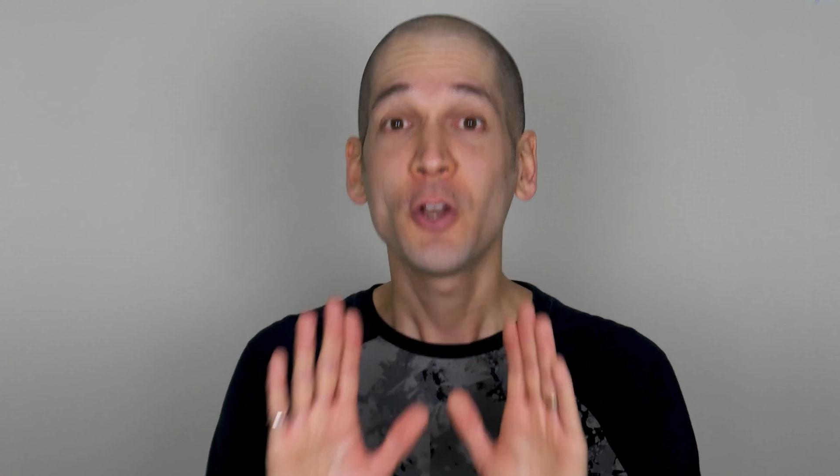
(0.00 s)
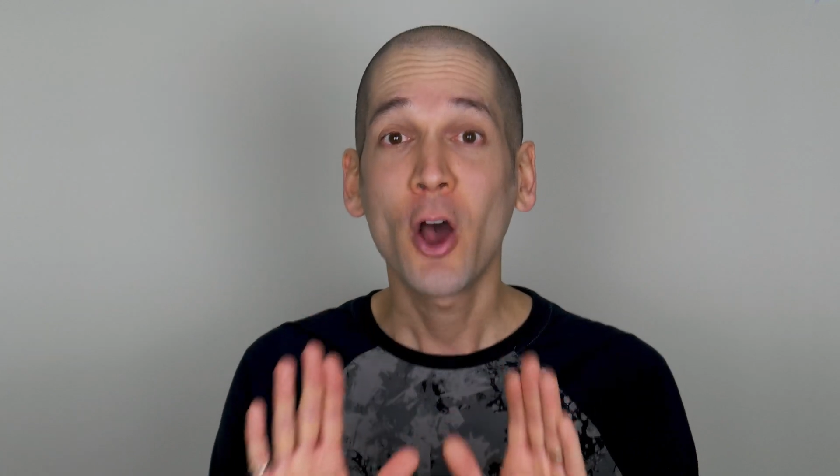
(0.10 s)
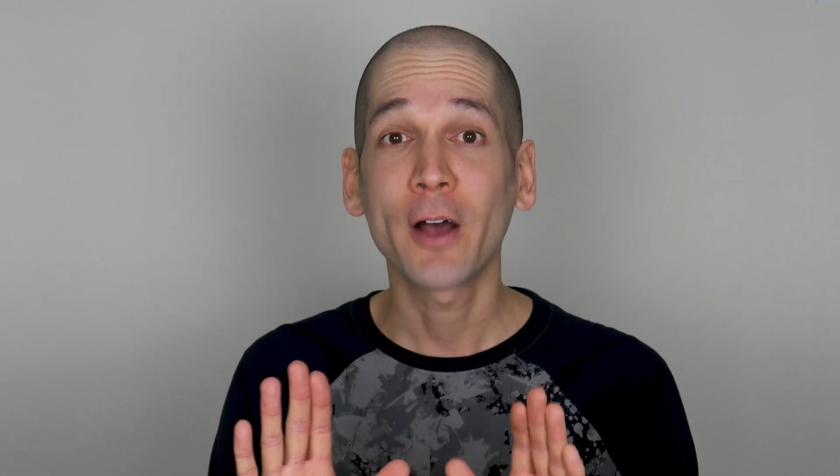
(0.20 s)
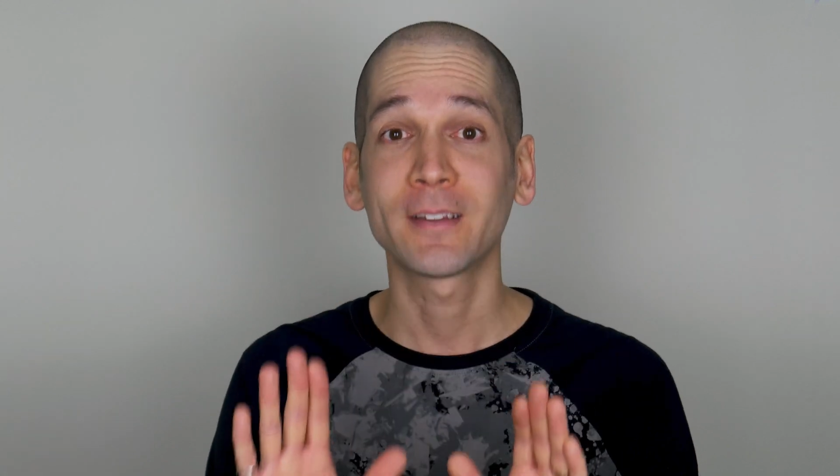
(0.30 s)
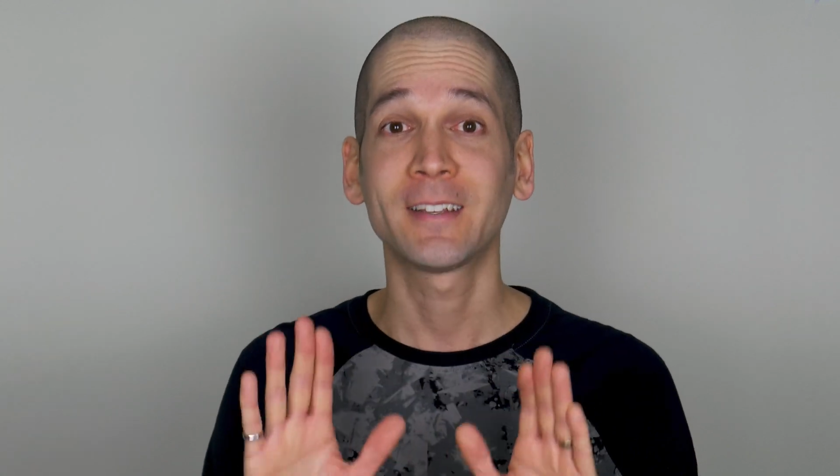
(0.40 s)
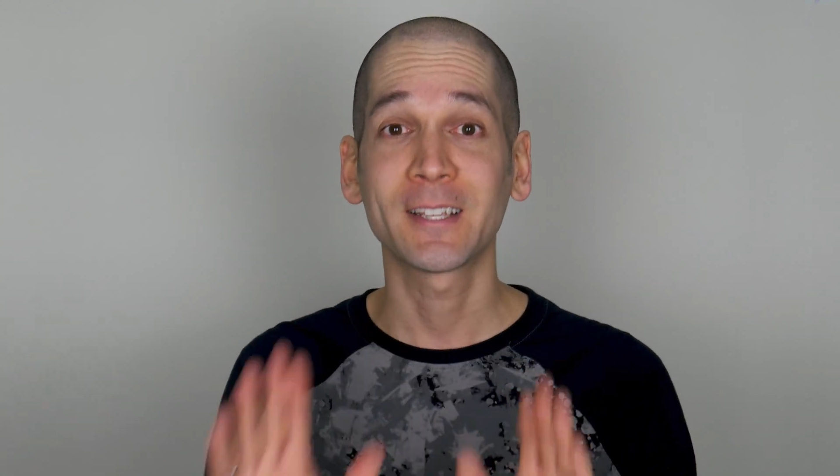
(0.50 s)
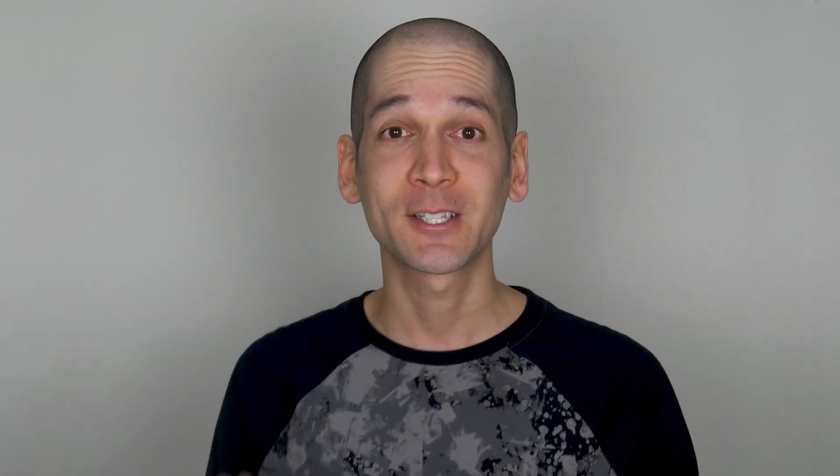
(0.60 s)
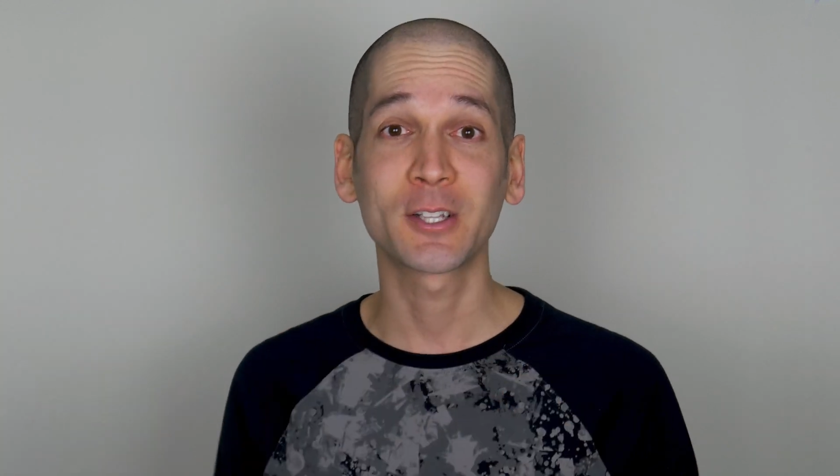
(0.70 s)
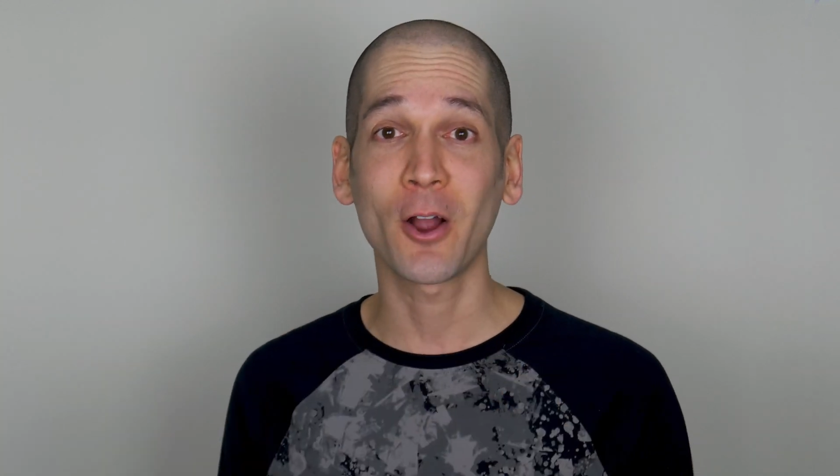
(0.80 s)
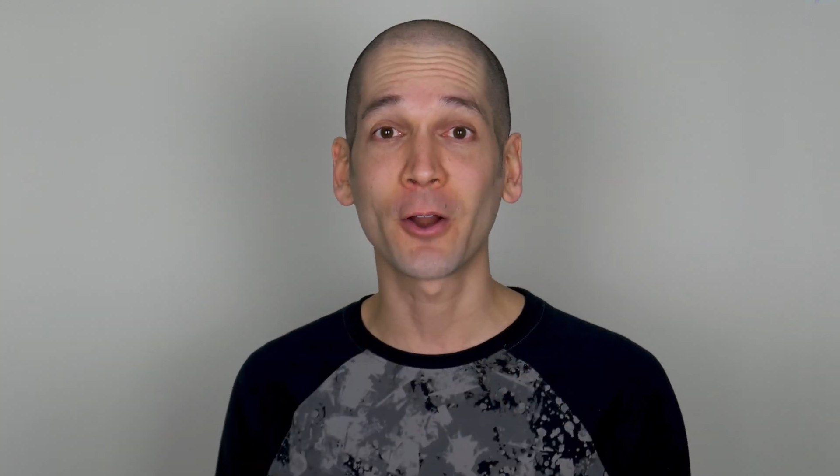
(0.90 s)
not
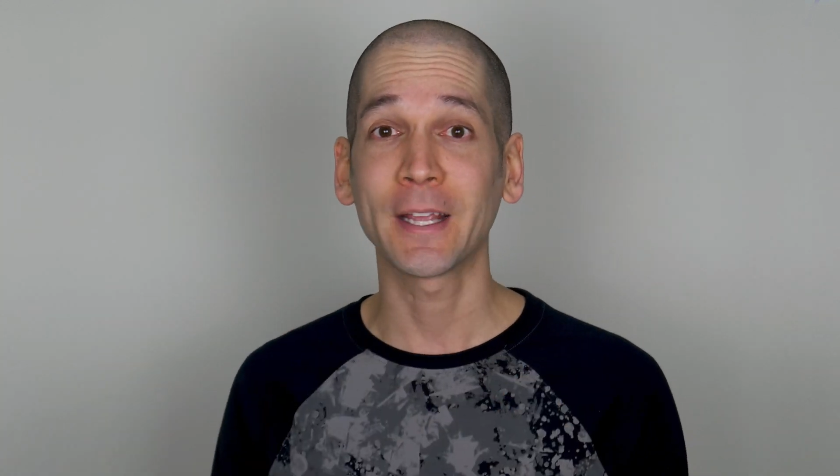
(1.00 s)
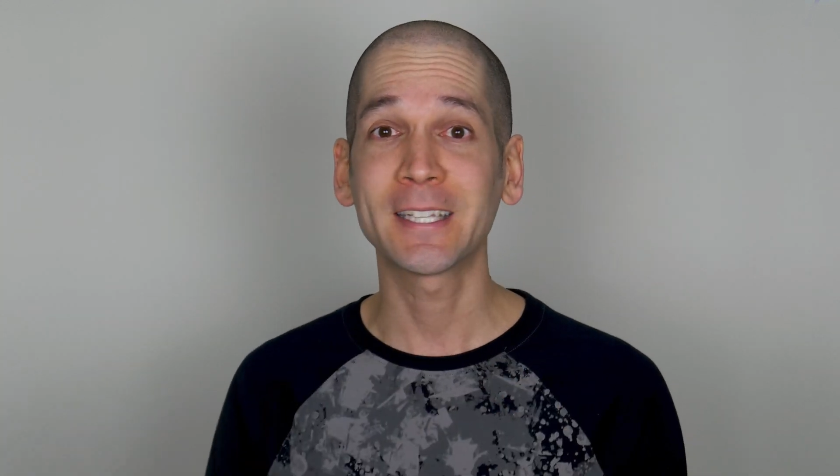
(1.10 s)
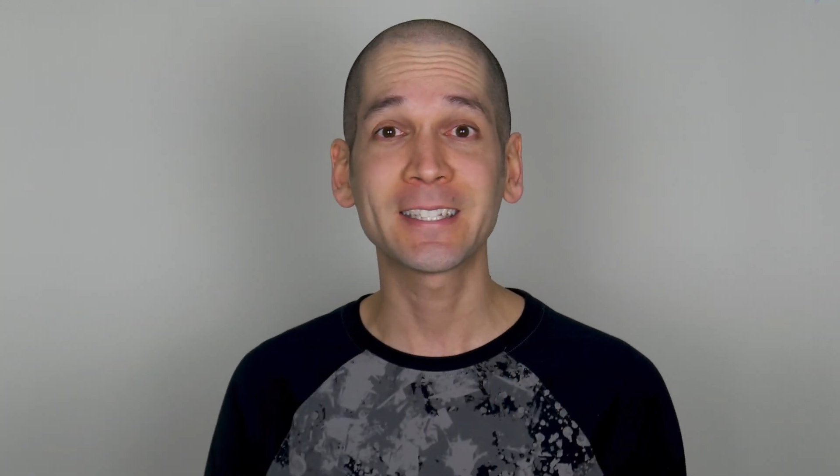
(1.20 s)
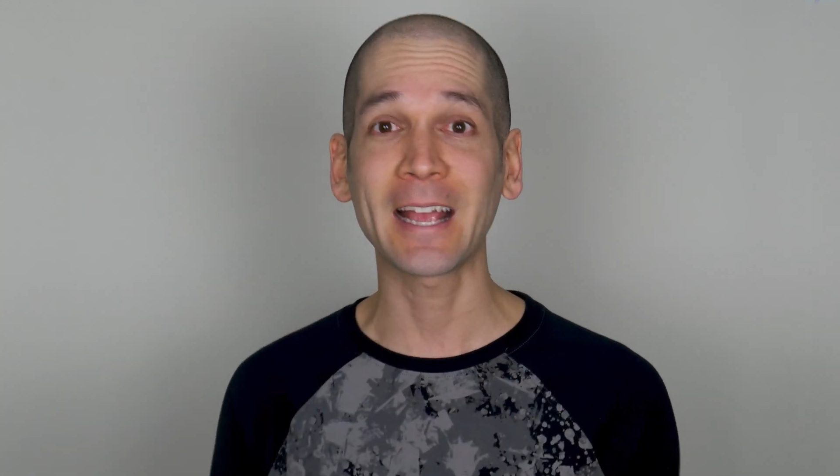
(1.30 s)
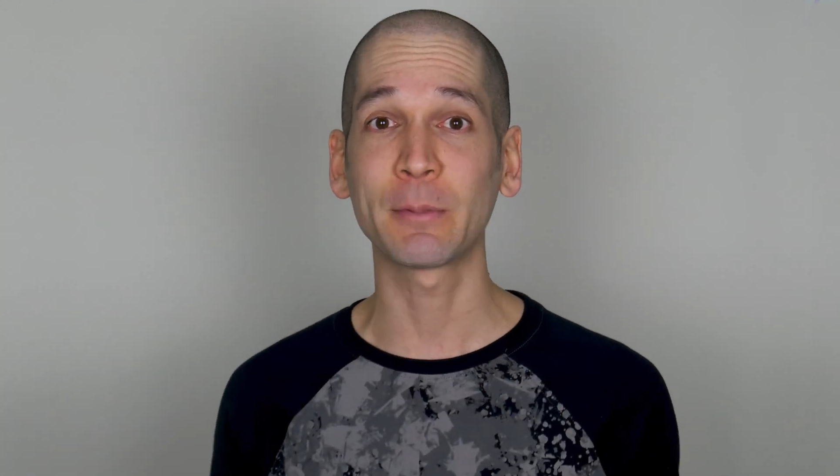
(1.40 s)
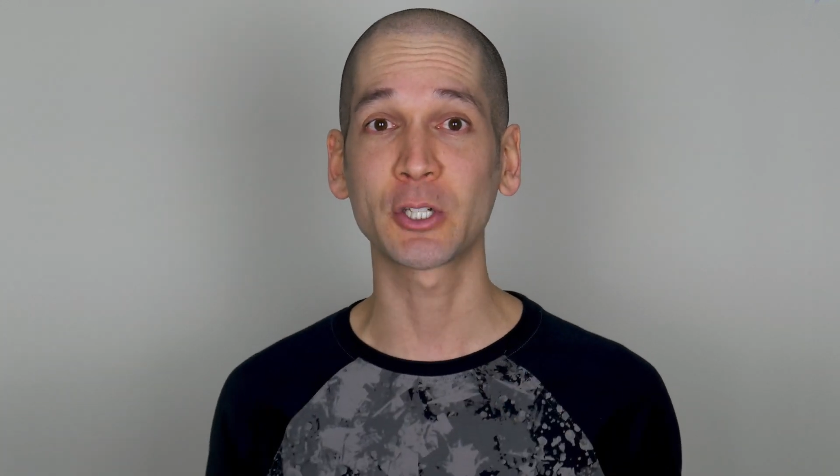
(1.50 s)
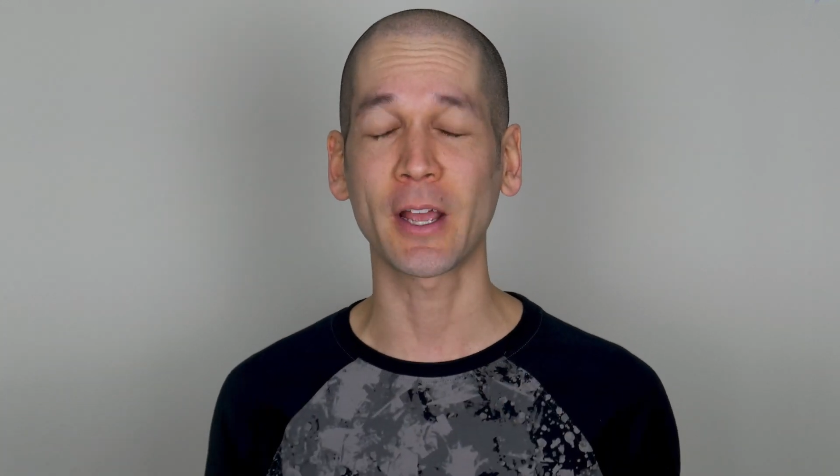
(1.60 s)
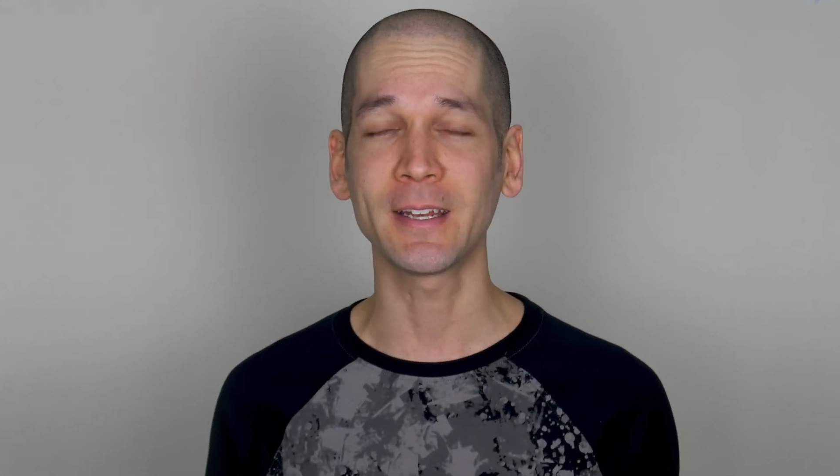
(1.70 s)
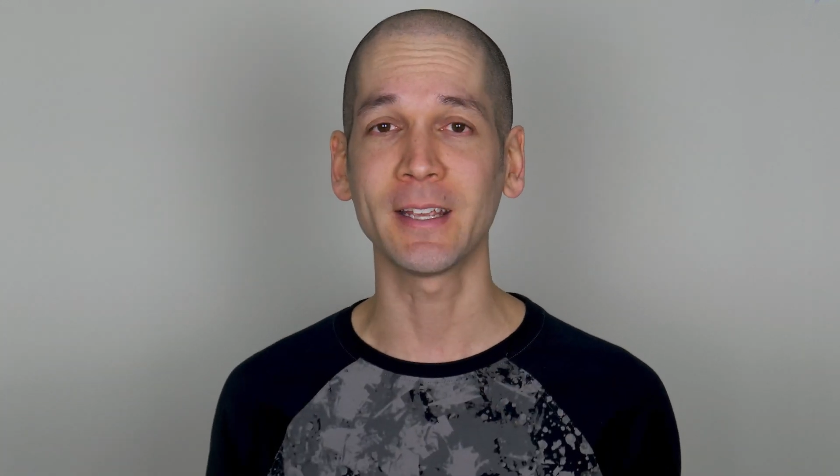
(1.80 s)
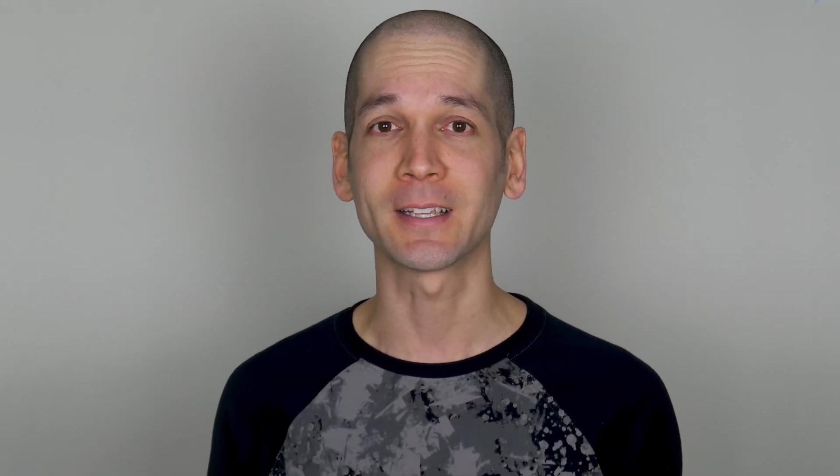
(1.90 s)
discard established
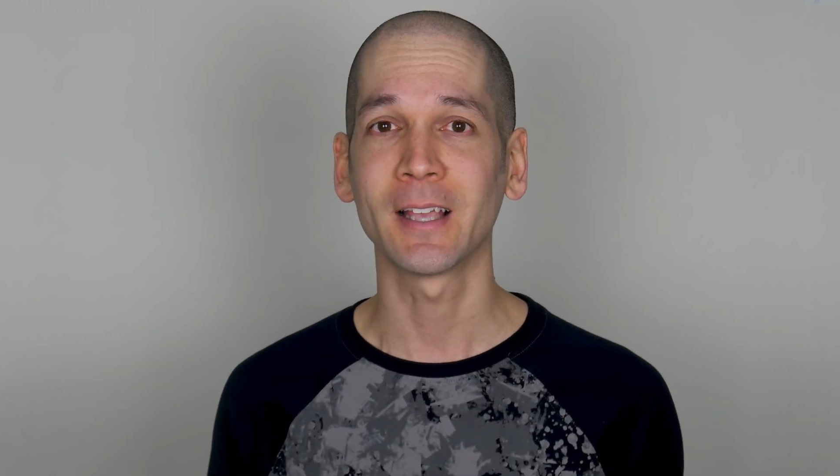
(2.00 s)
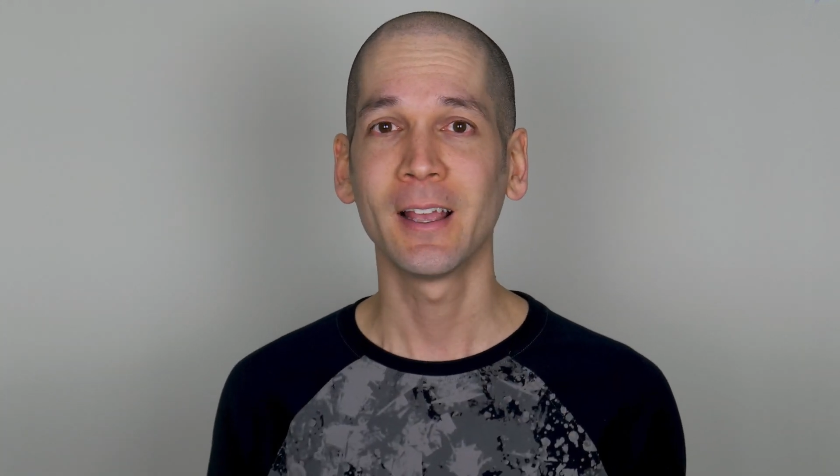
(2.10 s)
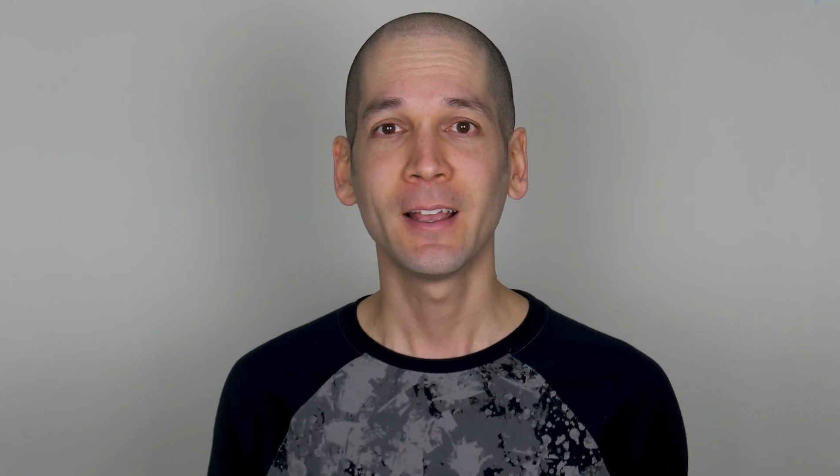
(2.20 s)
ideas